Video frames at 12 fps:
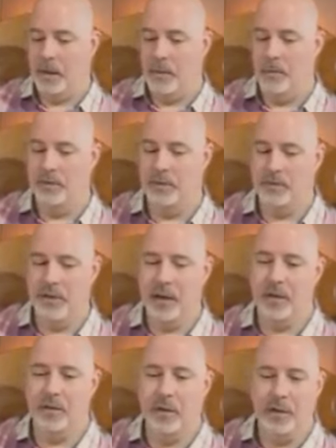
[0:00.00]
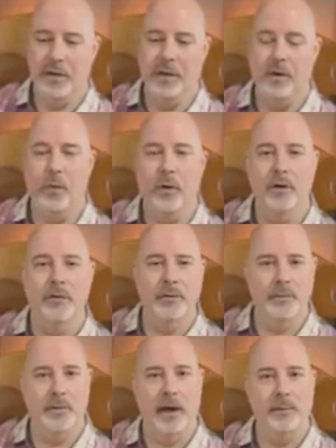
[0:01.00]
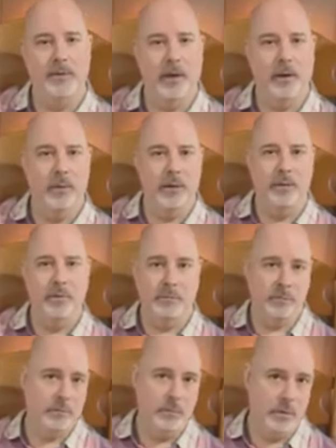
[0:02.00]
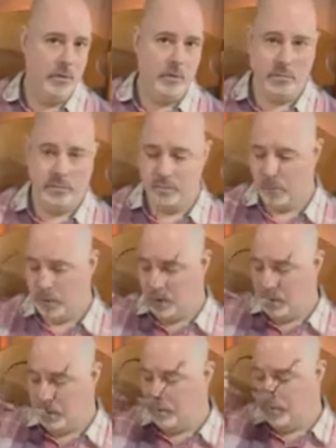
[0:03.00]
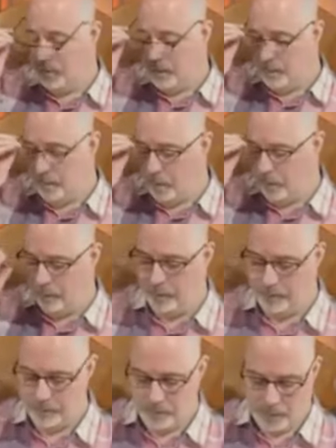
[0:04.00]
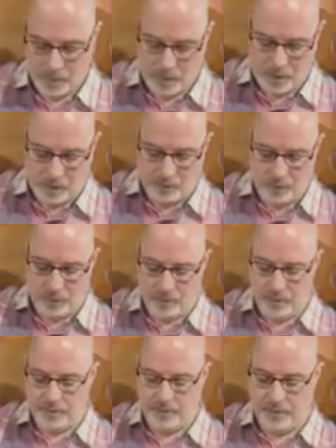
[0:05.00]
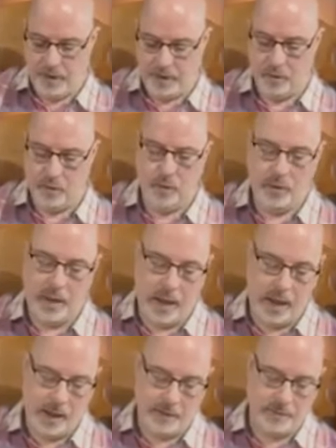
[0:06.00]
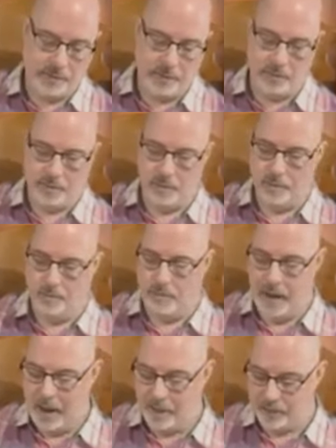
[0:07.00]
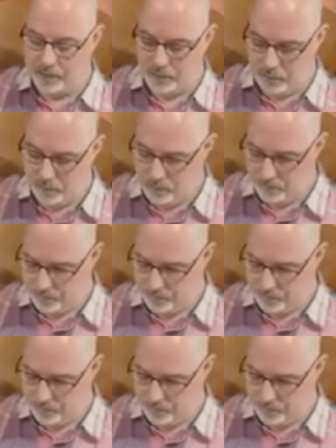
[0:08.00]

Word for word: but just take a look at little words sometimes that we, you know, just skip over. So let's take a look at Matthew